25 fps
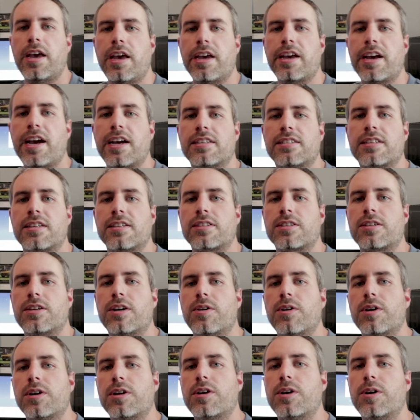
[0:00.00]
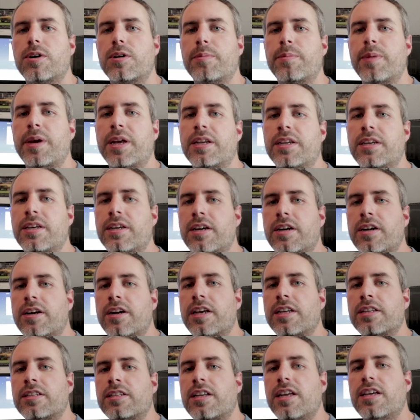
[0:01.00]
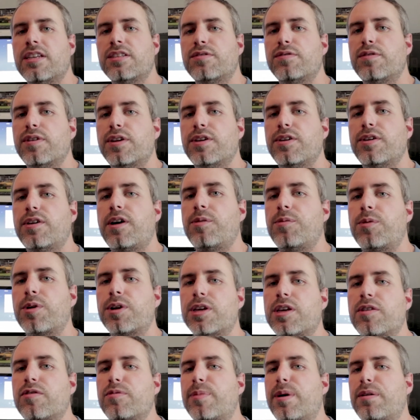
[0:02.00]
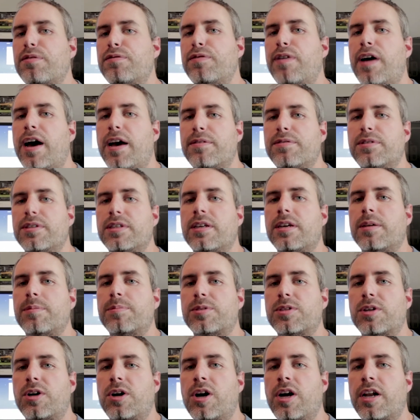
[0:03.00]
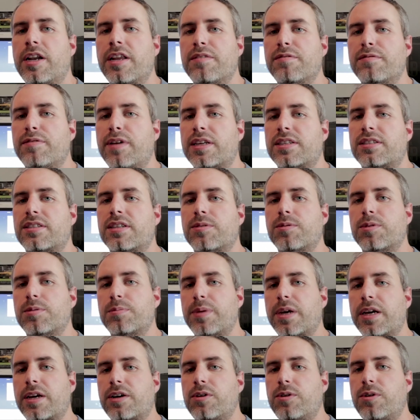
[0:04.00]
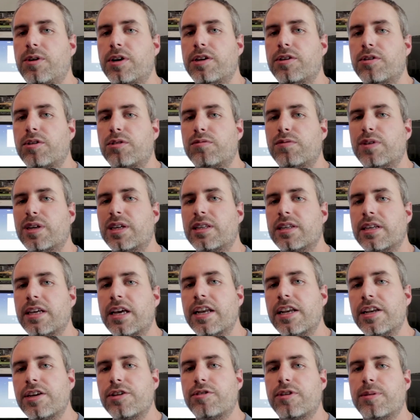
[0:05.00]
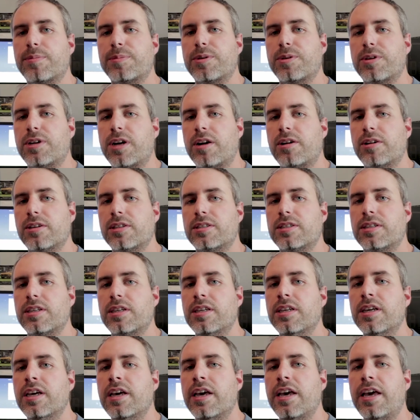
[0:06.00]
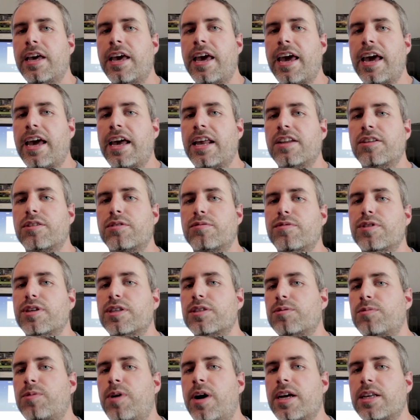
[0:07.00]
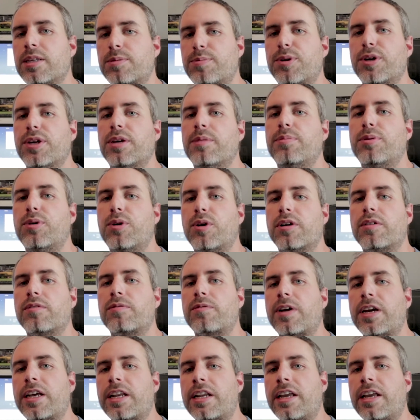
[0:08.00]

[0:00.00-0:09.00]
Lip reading: Hey guys, how's it going? CoderMan here. In today's video, I want to give you my 5 tips on investing with Bitcoin or really any cryptocurrency and the reason why it's pretty important right